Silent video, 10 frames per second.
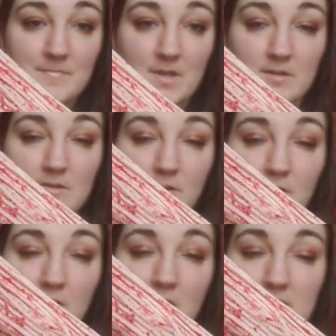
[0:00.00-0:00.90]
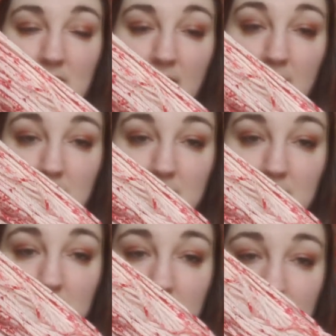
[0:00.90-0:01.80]
It took a long time.
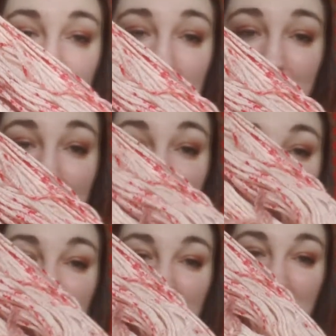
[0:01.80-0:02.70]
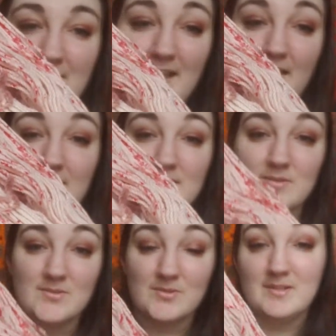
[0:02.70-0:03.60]
And this will
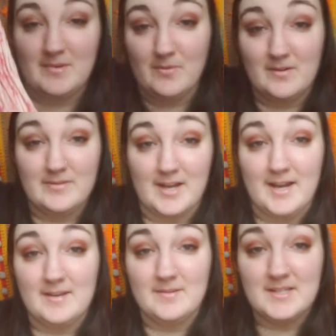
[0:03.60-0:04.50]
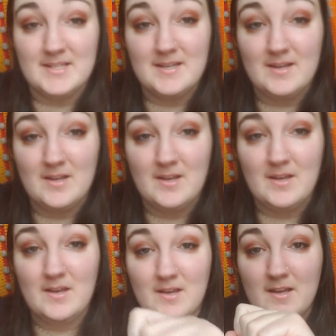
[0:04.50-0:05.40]
truly be a one-of-a-kind
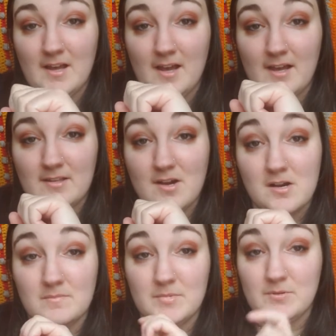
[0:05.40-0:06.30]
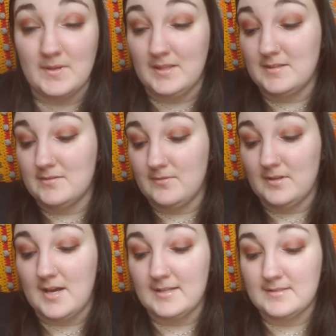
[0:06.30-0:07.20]
yarn between these three
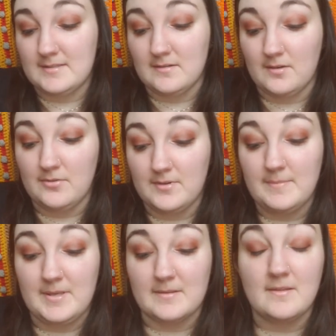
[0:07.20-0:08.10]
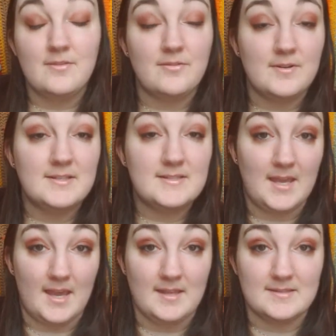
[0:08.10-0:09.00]
lots, or three
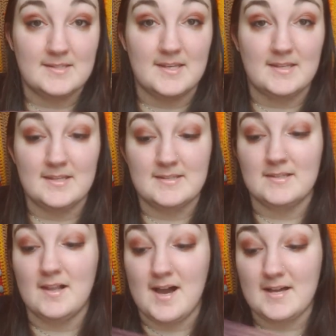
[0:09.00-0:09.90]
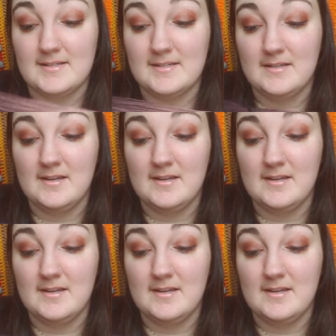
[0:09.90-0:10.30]
skeins in this lot,